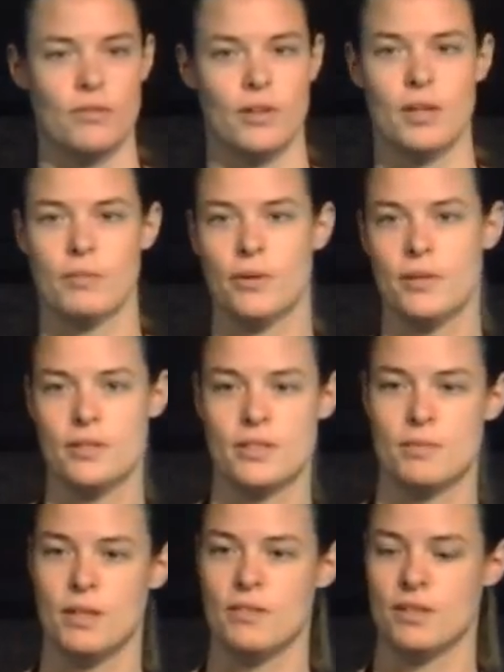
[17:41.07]
with floating
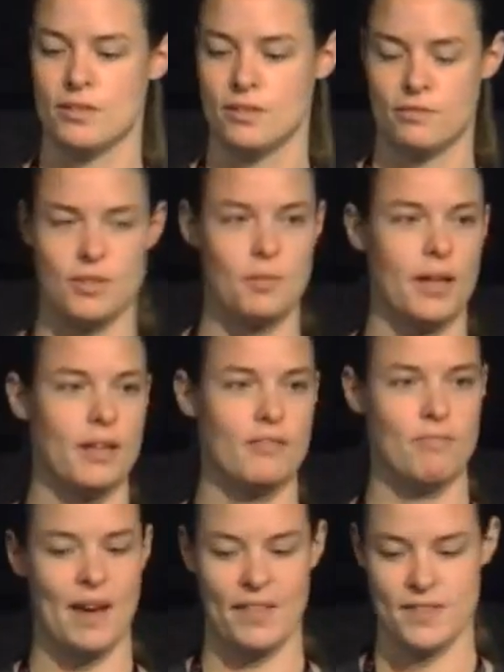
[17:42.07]
points is a bit of a sort of domain
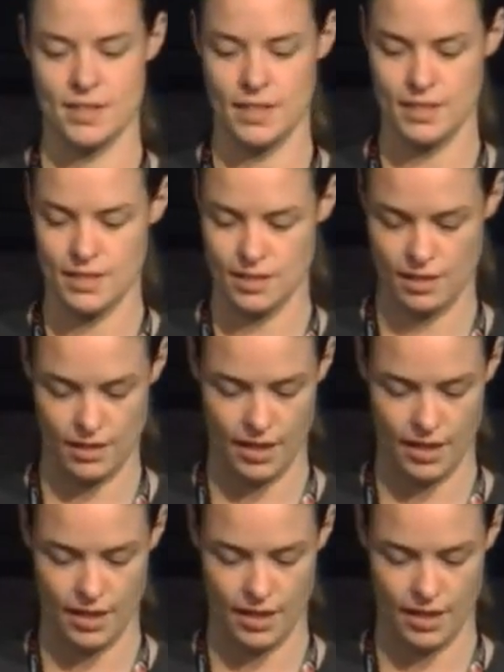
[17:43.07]
of maths geeks,